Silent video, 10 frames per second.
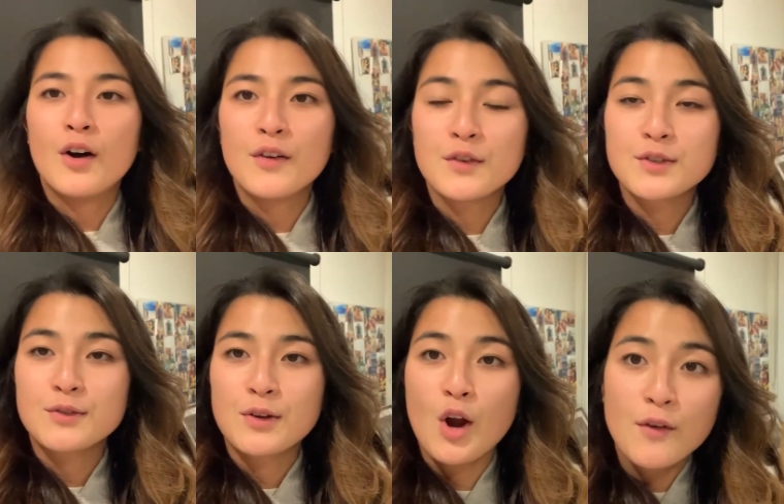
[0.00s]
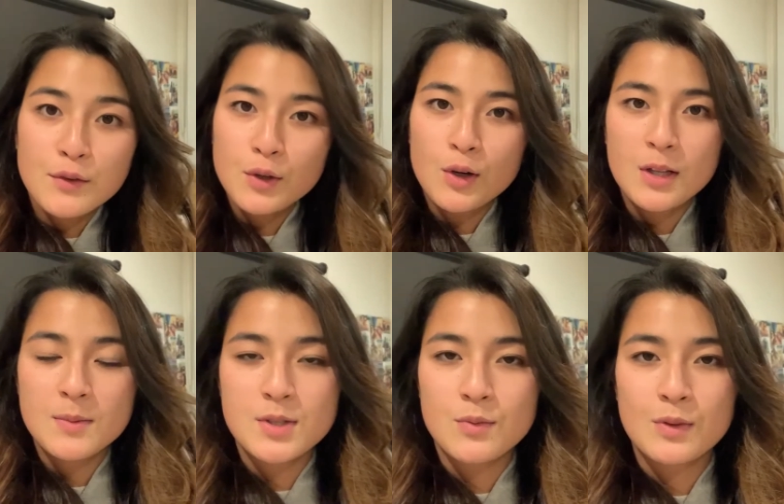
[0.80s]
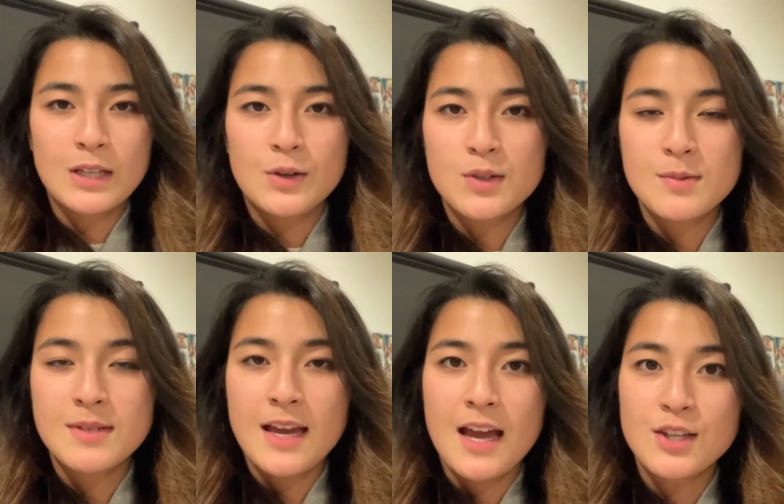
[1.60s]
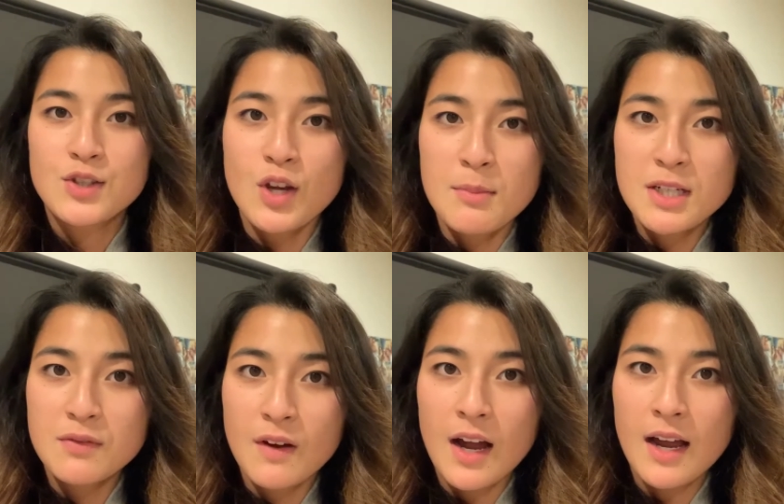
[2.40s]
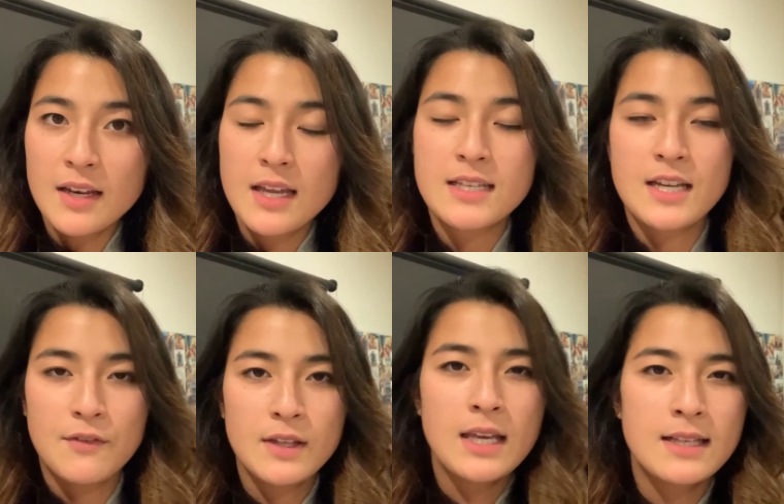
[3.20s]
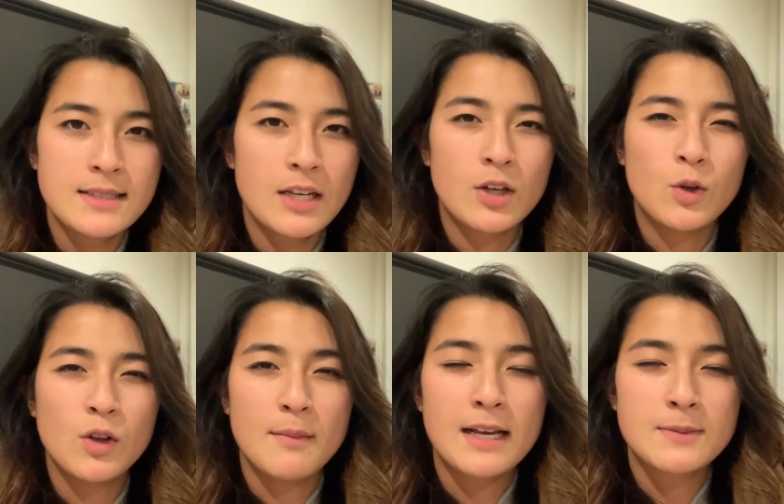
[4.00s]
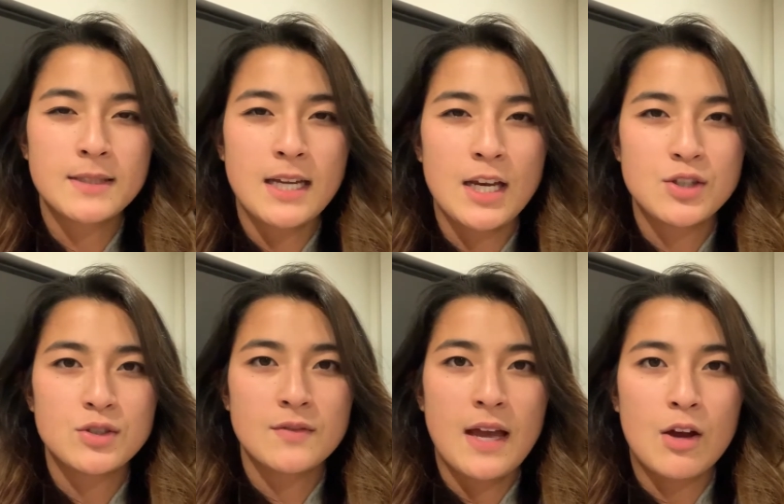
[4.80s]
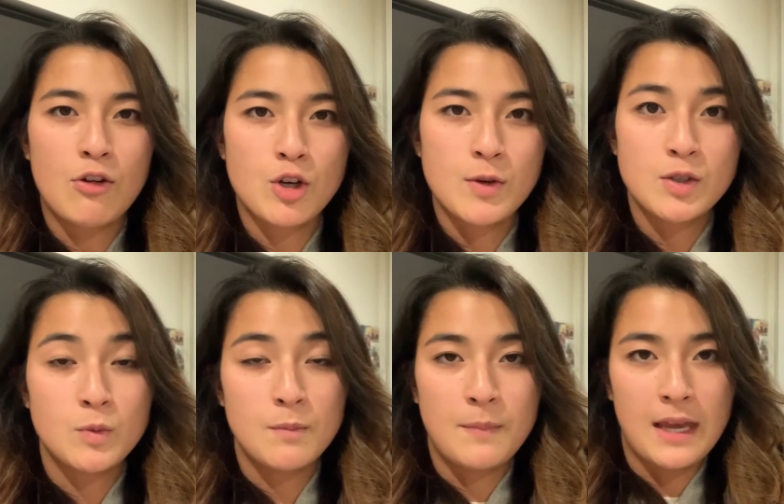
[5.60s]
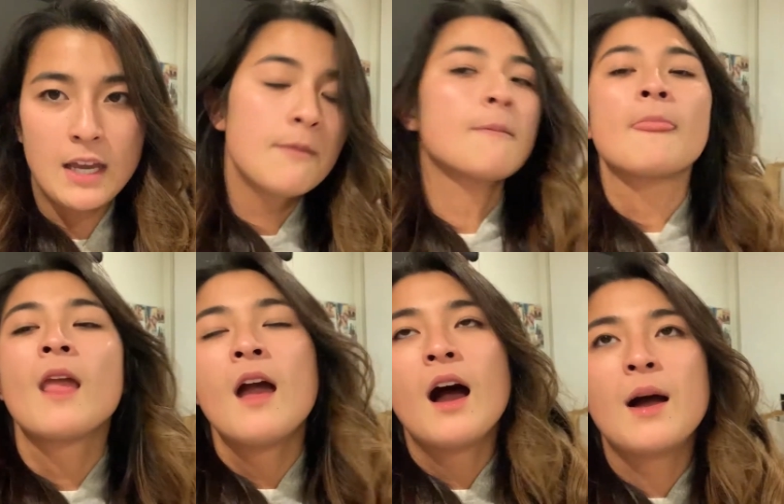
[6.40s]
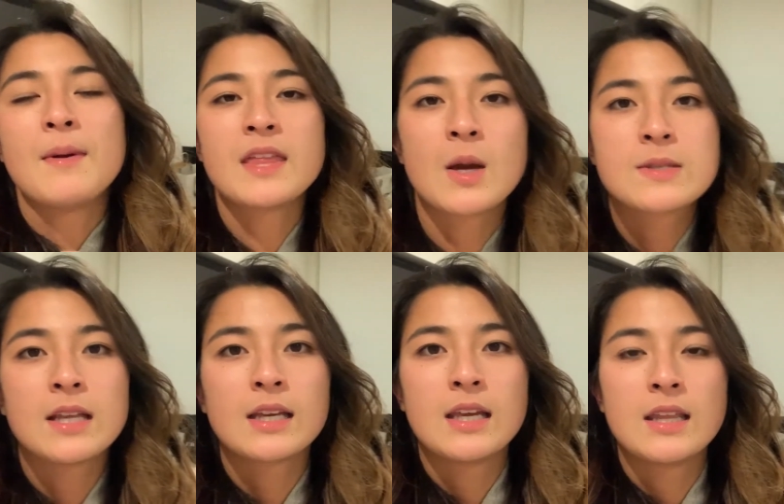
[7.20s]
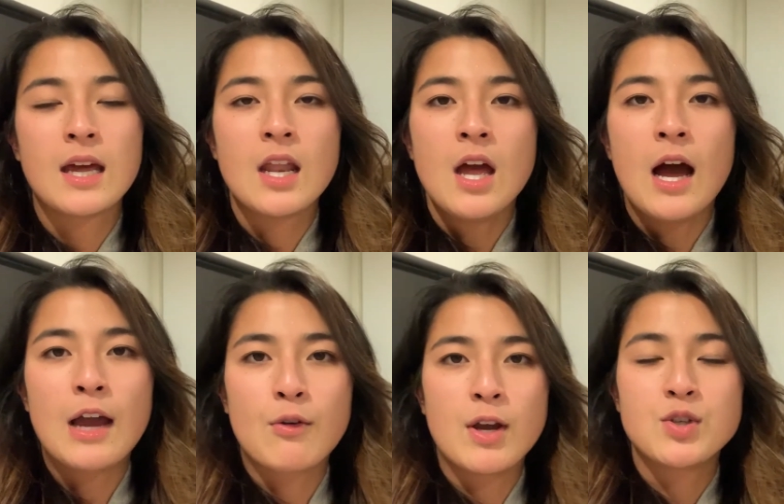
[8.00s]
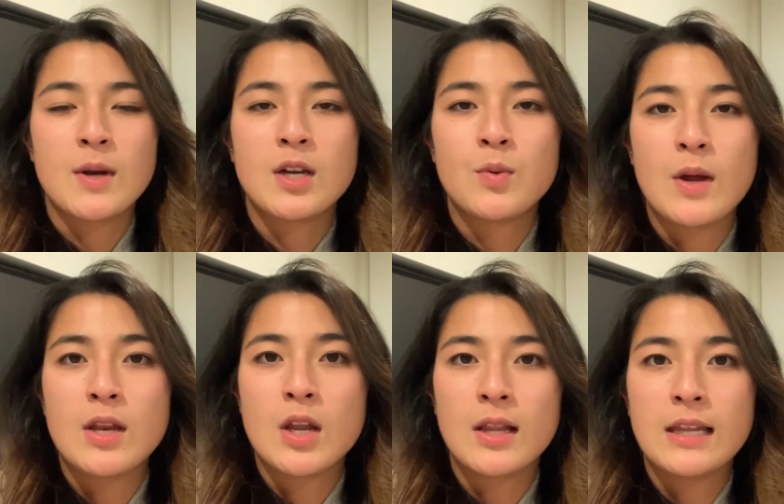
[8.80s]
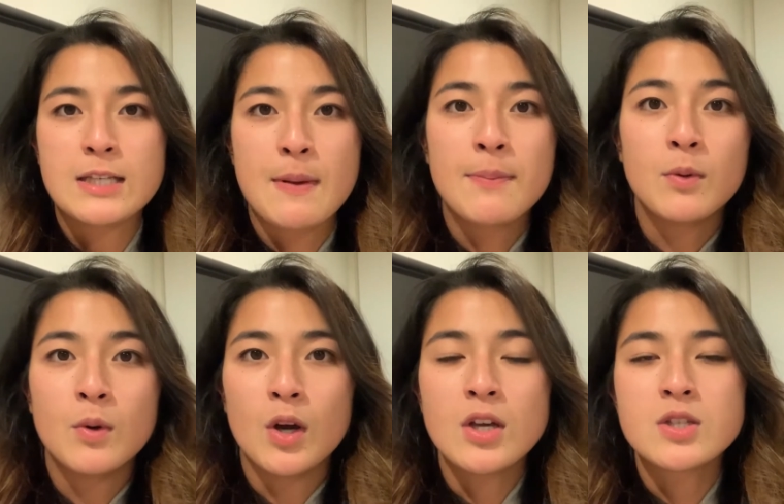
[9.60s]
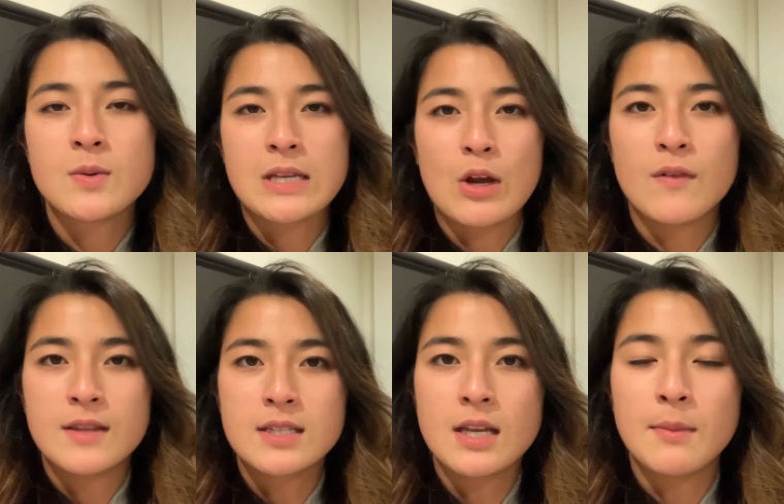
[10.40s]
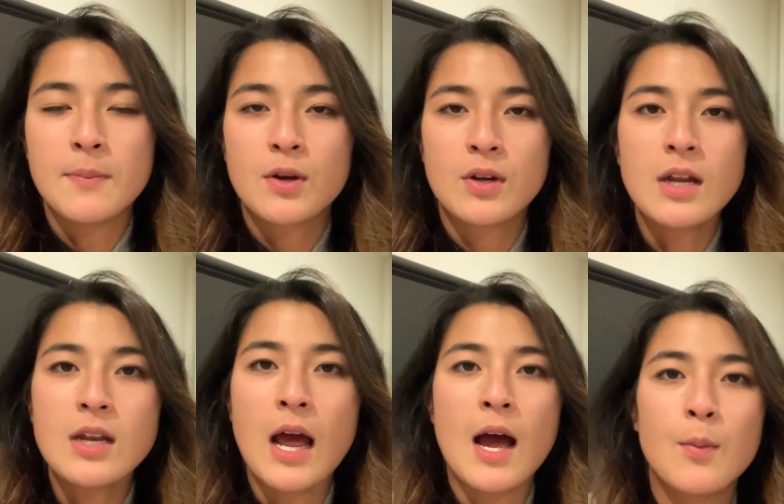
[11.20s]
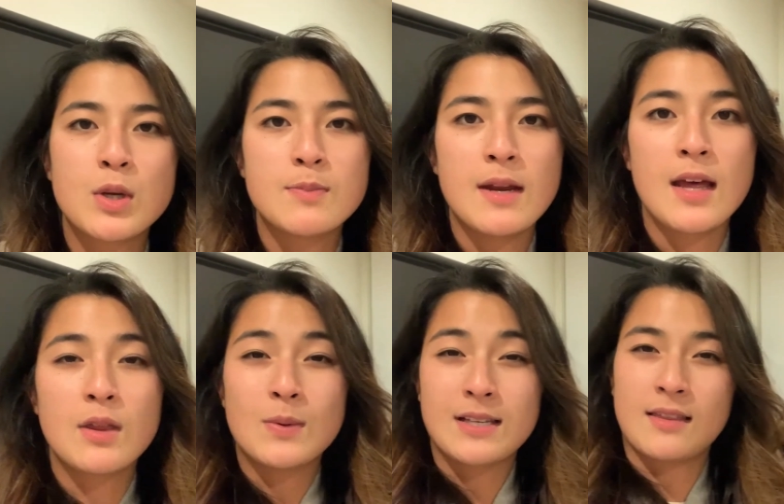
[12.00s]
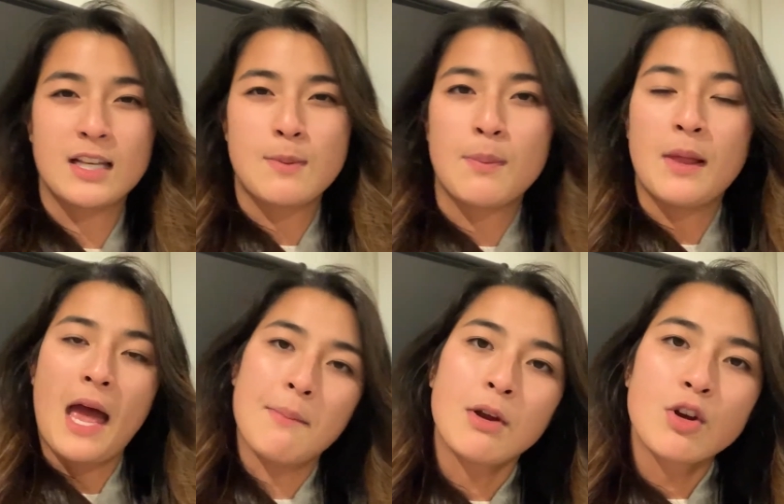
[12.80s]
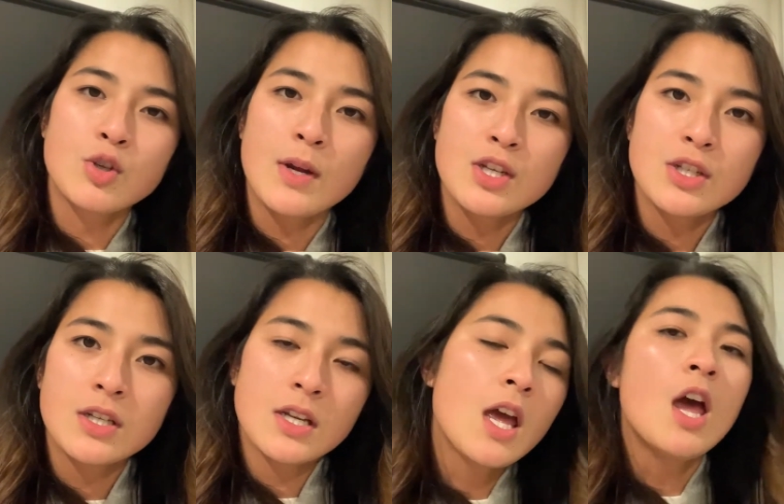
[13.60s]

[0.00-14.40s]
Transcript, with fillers: Over, overall, it was a really awesome day. I had so much fun. It definitely exceeded all of my expectations of how graduation would be. Um, I think I was lucky that I graduated when less people were. So it was like over the summer period, um, which meant there was like less people at my graduation,